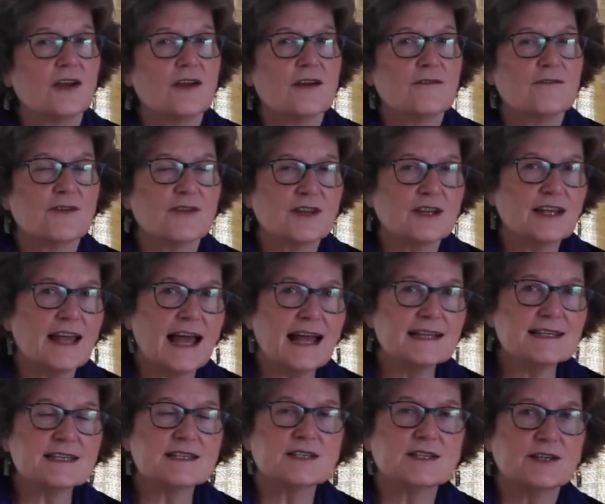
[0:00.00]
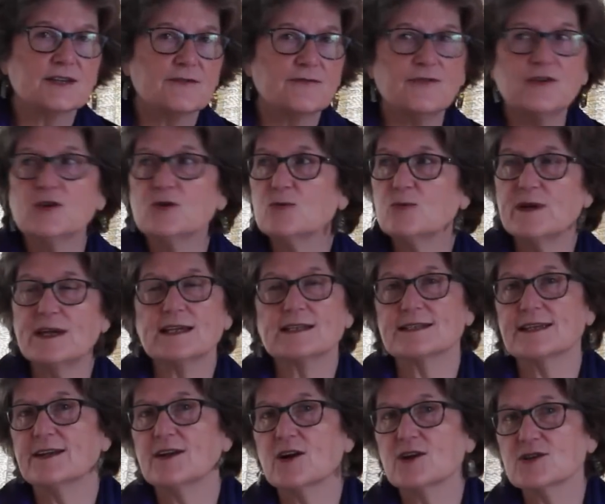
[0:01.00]
For the last few
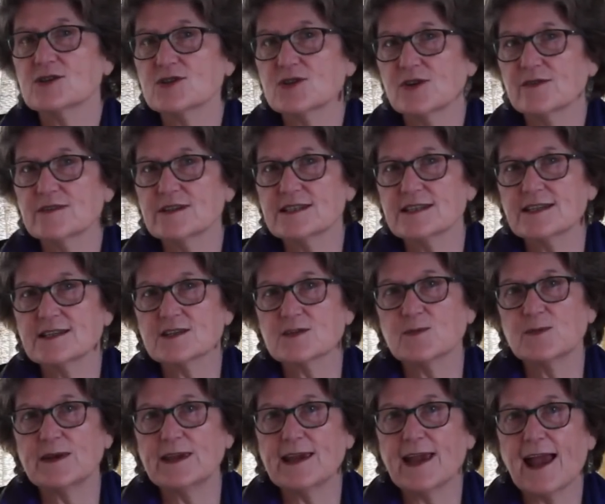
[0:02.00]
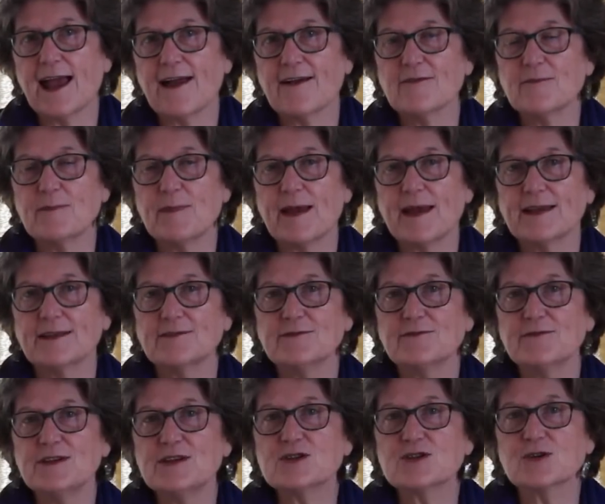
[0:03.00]
weeks in our services, we have been
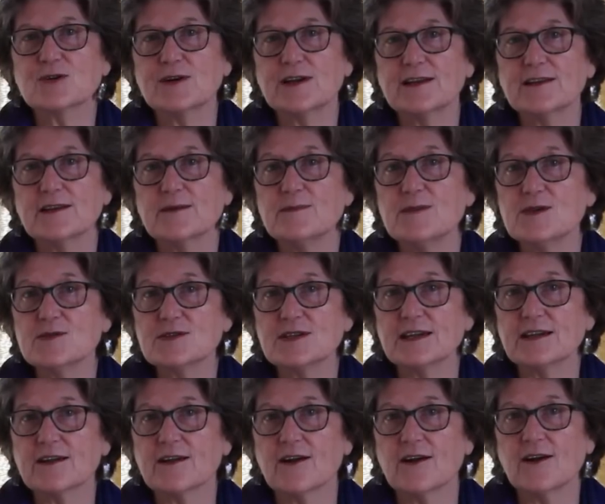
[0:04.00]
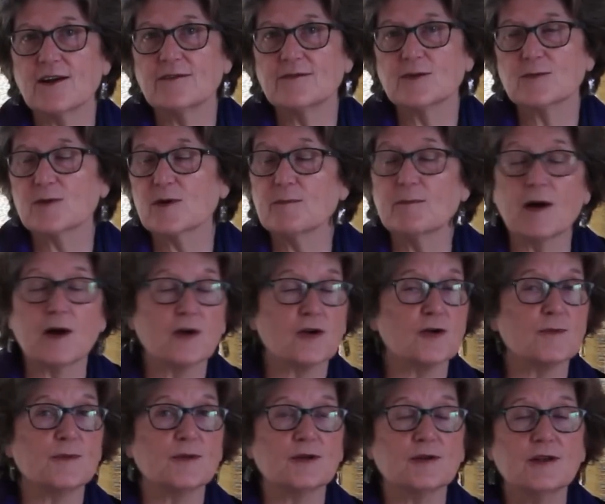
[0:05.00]
featuring the music of a
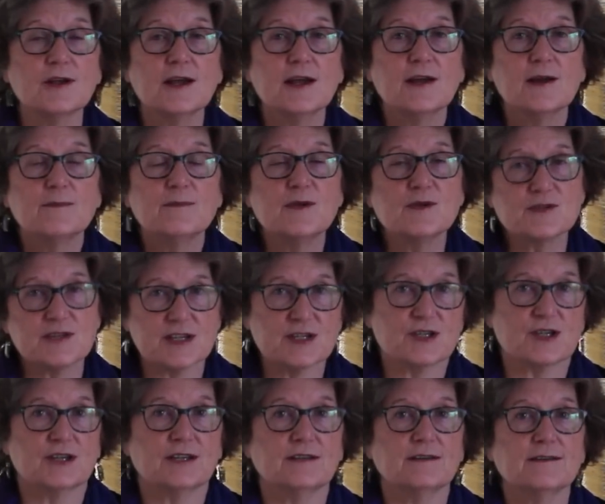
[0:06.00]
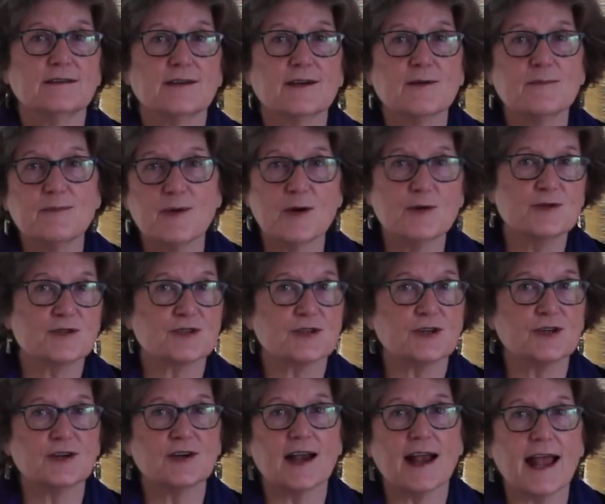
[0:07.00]
remarkable musician,
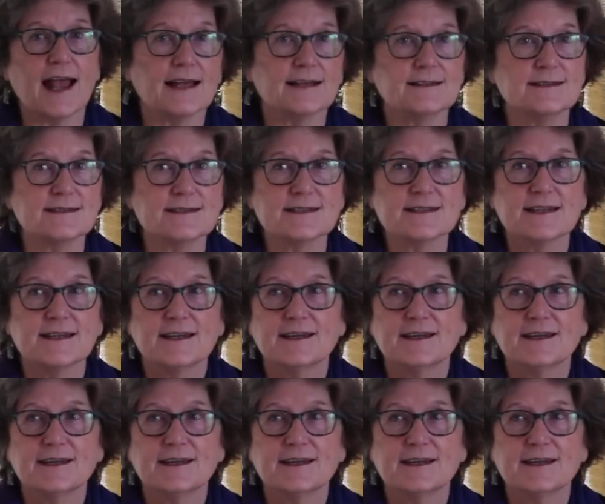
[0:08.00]
composer, and